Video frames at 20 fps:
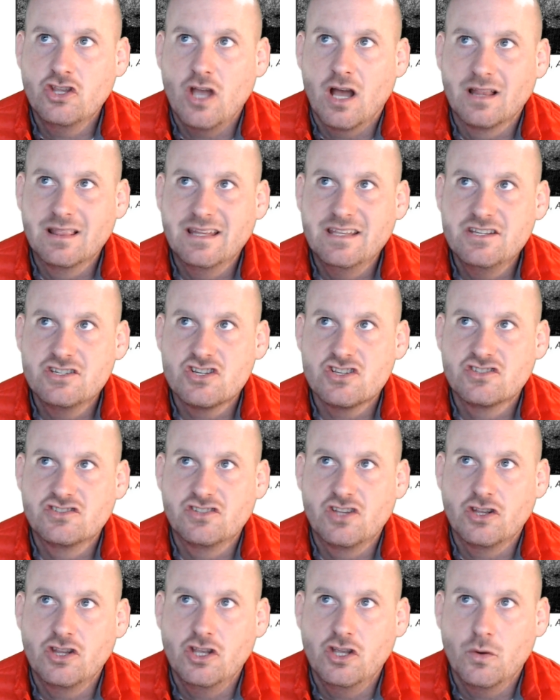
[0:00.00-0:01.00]
allegiance
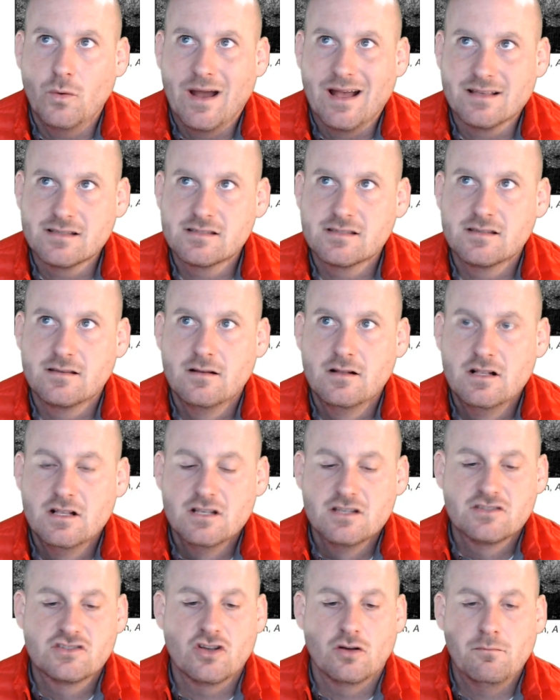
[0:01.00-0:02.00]
to the U.S.
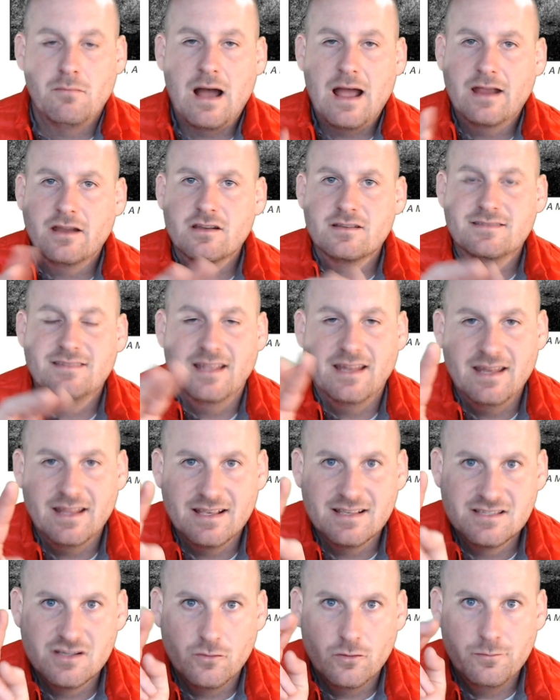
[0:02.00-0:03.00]
So my understanding
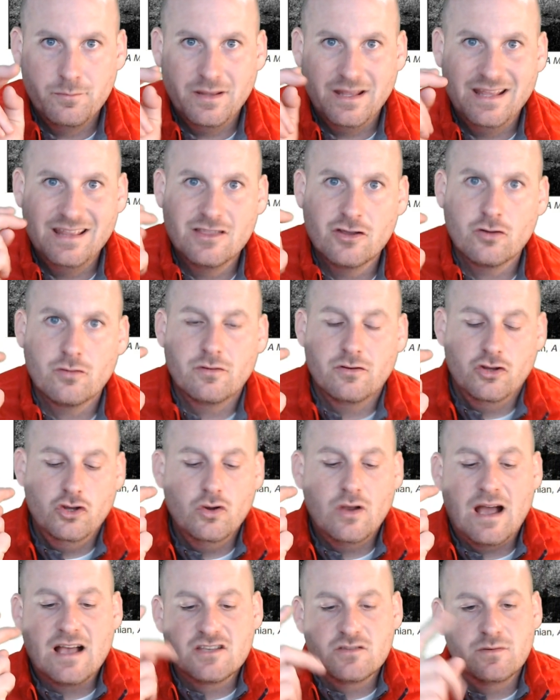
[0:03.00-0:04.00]
is it would be you
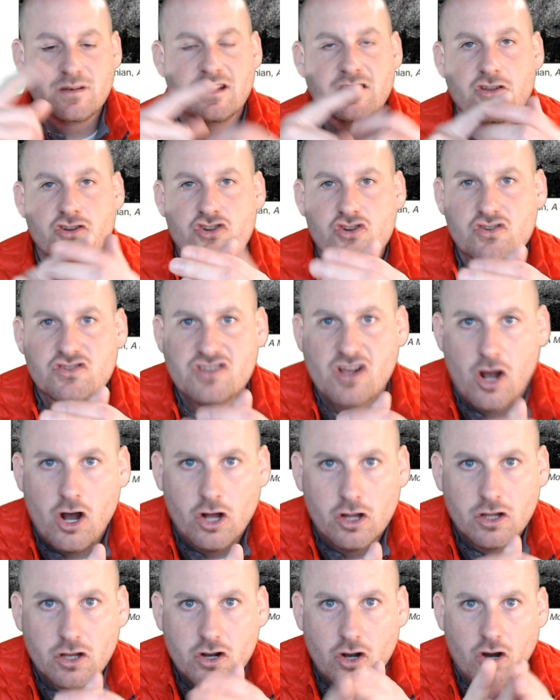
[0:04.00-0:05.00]
guys would either choose the
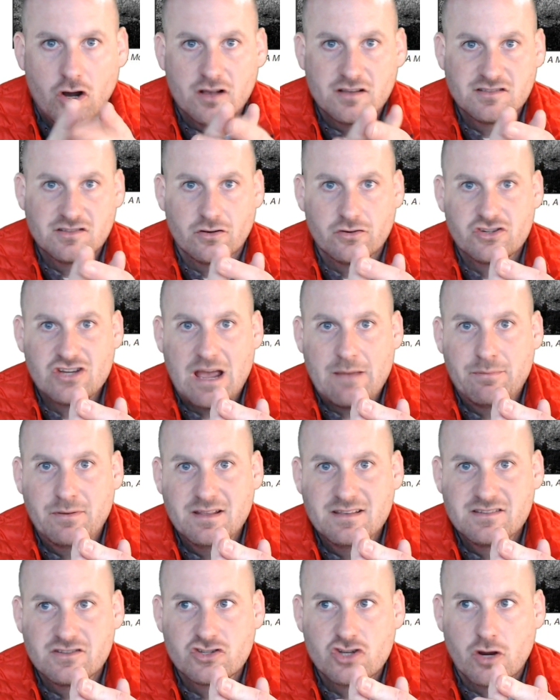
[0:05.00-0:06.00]
Holocaust or
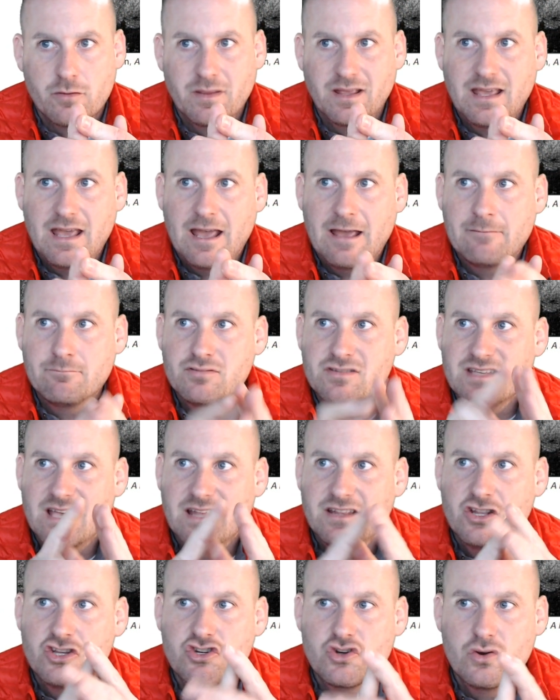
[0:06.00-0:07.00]
Japanese internment camps.
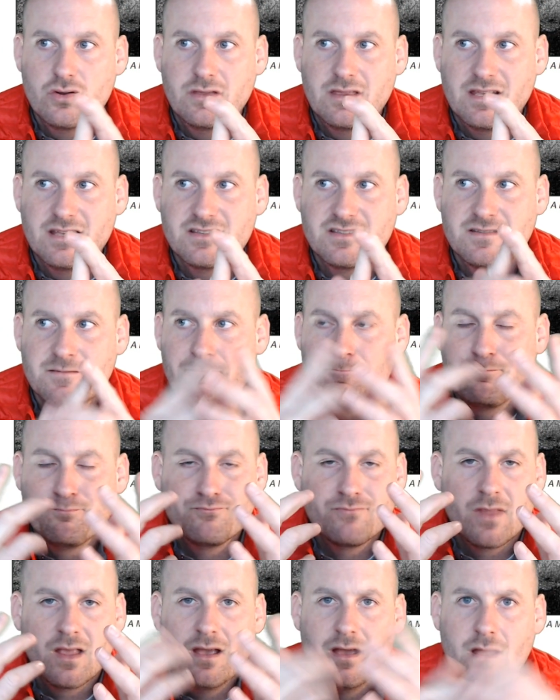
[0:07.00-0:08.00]
And the truth is,
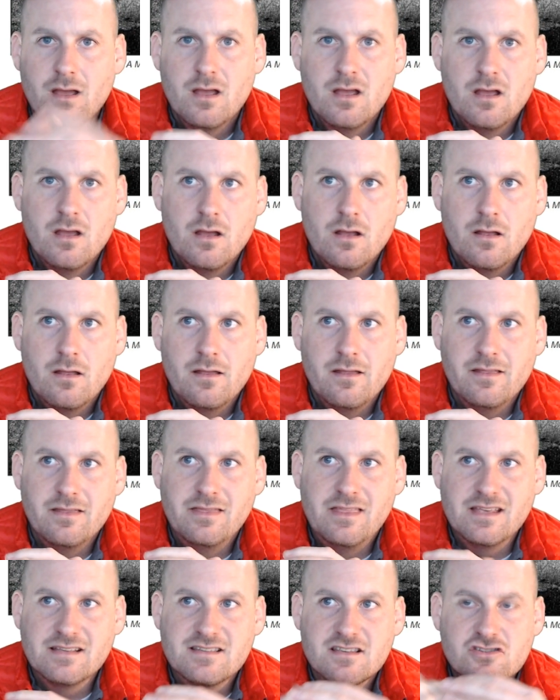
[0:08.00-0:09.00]

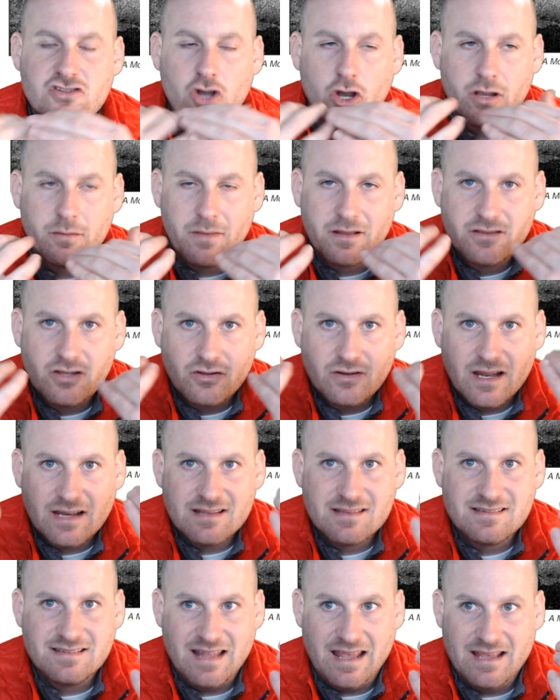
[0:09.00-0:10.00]
this is talking about the
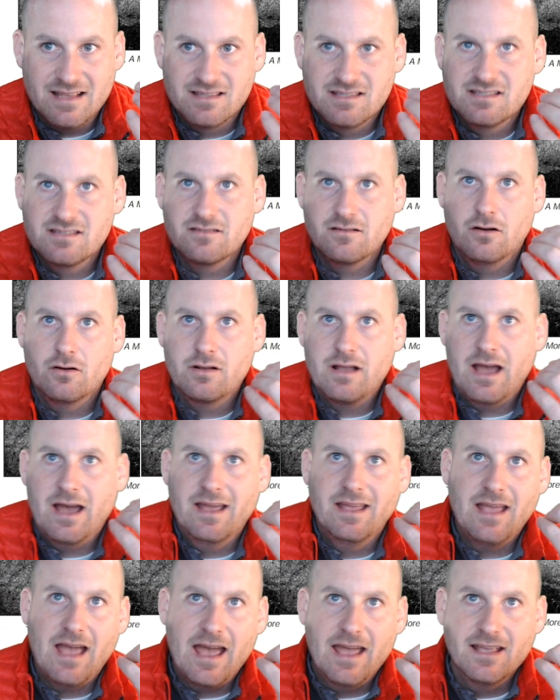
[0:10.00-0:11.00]
United States,
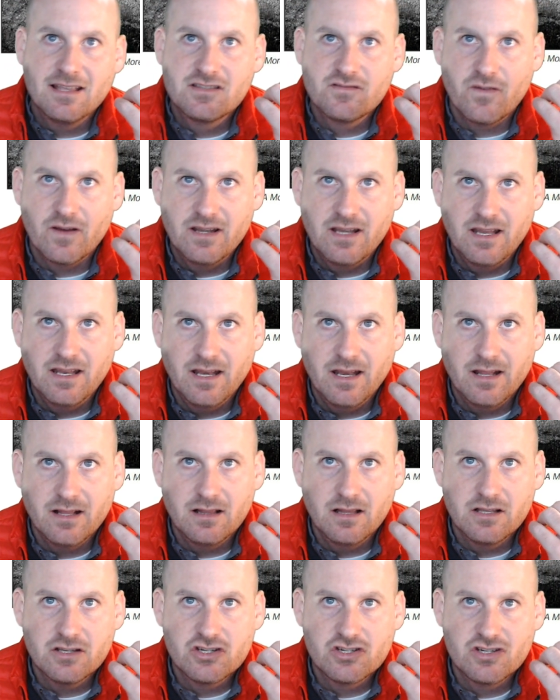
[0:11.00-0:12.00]
okay? A, it's written in
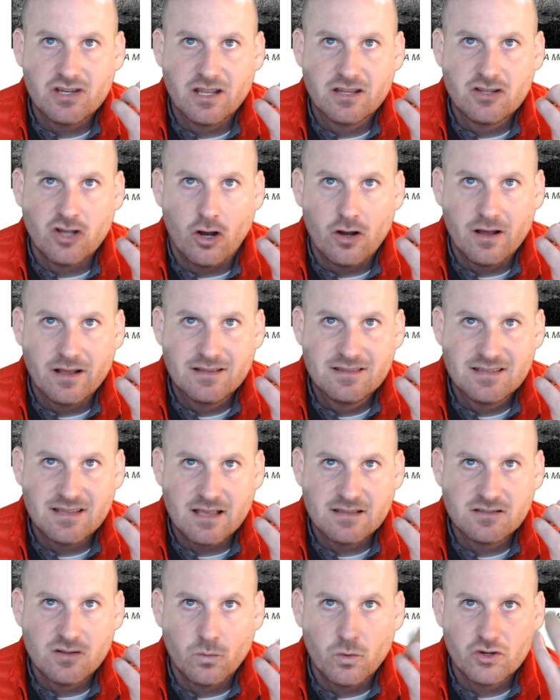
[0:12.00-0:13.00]
English. It
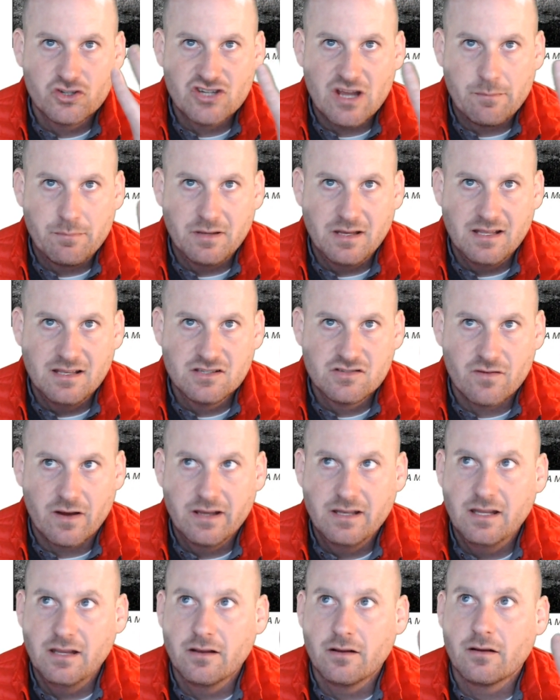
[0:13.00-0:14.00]
says the word Japanese
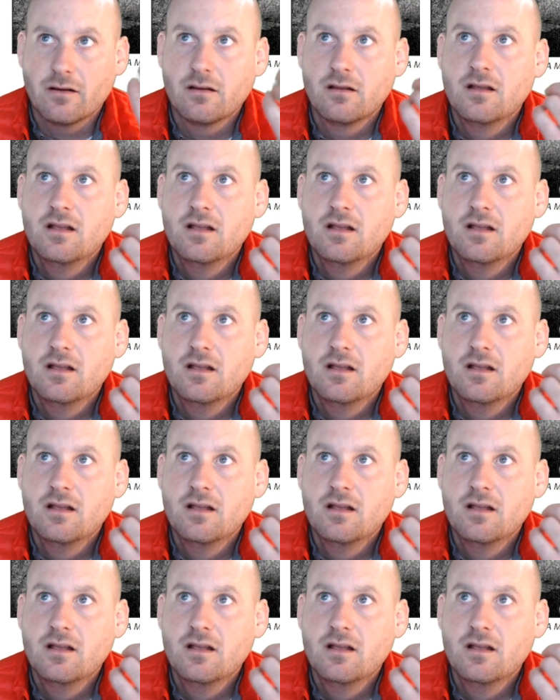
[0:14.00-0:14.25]
right here.